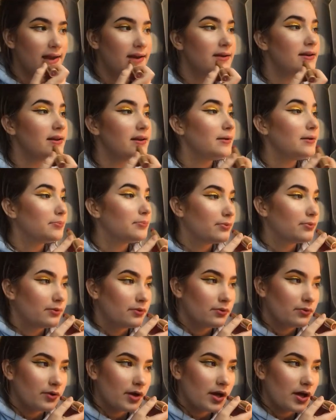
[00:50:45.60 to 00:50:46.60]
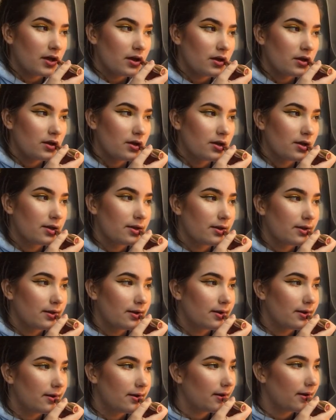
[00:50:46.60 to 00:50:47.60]
deep red
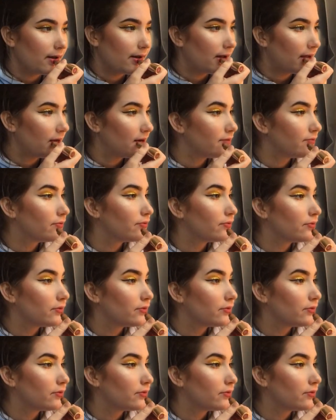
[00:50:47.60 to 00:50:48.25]
to kind of